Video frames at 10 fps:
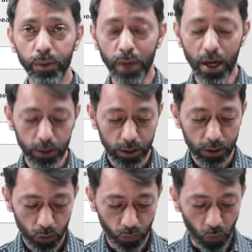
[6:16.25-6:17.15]
marks.
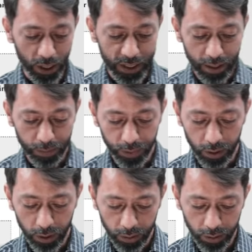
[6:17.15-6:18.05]
So for
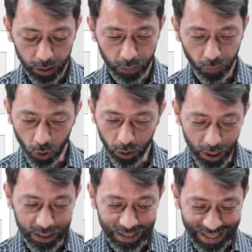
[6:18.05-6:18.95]
example, for
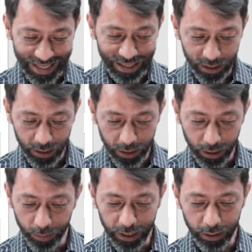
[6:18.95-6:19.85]
class 10th, it
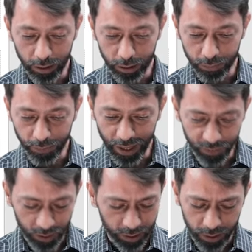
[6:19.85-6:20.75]
will be
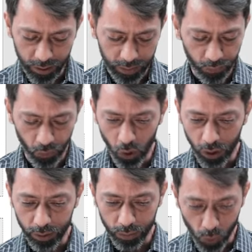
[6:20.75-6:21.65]
500 for
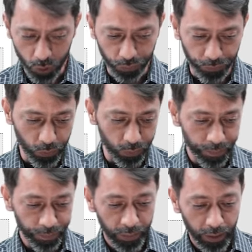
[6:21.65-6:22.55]
most of you,
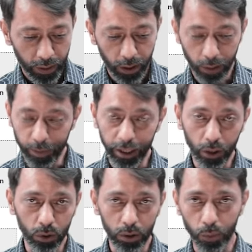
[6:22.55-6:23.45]
depending
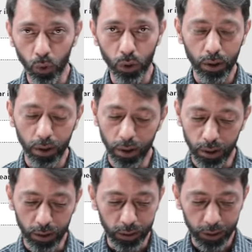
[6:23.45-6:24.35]
on the board
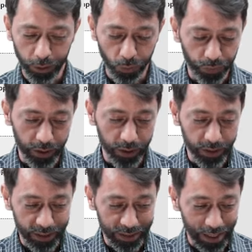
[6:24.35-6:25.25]
that you've taken
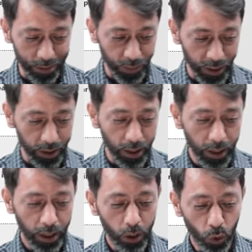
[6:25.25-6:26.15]
this exam in.
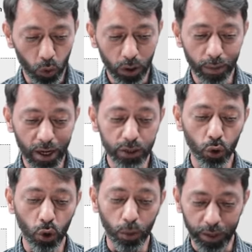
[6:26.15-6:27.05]
Total marks
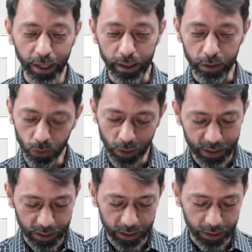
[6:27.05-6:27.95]
obtained. So
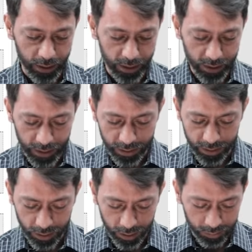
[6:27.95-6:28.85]
let's say in this
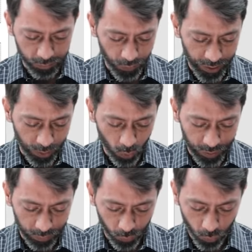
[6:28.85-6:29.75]
case, we go
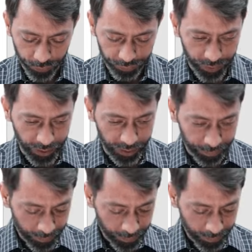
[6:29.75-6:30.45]
with 450.